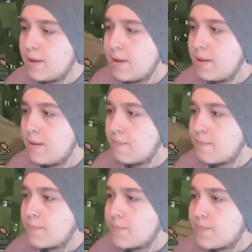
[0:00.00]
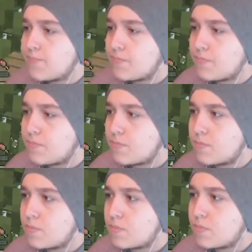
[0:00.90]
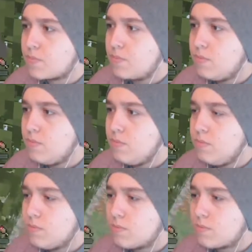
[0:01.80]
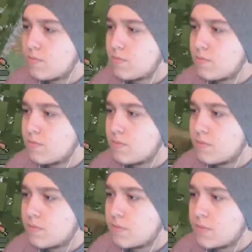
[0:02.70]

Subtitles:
Nothing is said.